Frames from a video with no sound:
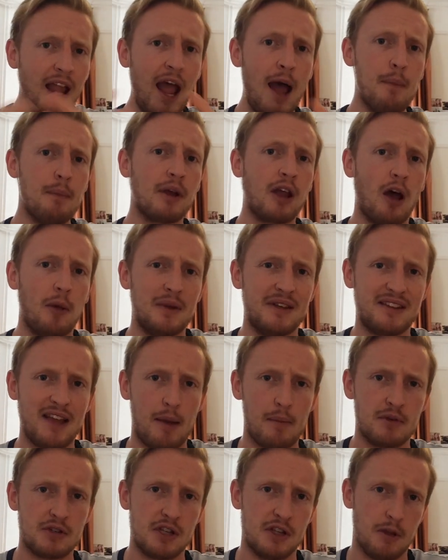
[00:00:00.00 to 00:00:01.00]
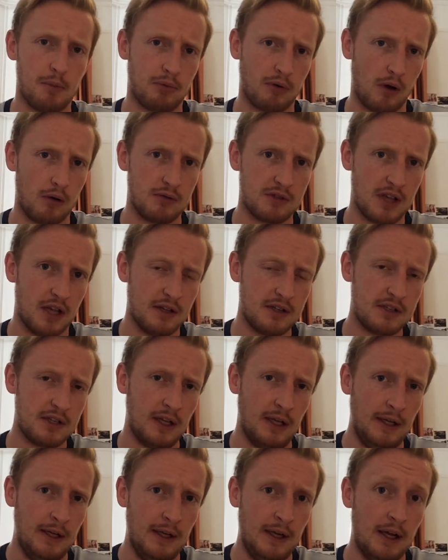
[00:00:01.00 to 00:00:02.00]
and becoming damaged in the process.
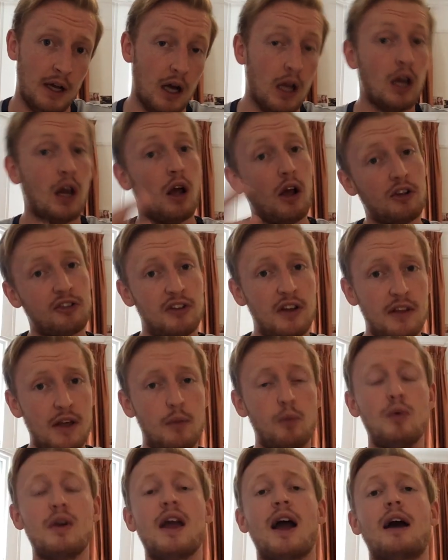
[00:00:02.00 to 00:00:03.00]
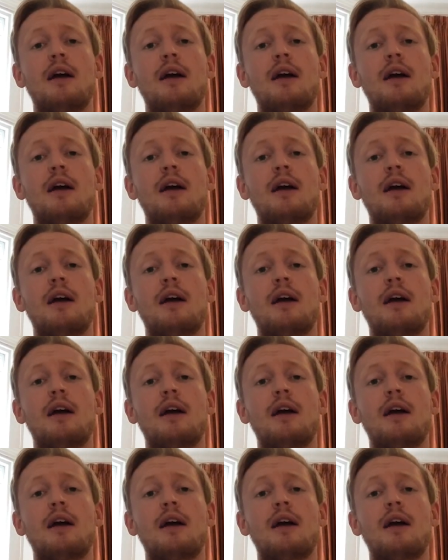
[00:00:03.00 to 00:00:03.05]
Uh, lastly then, we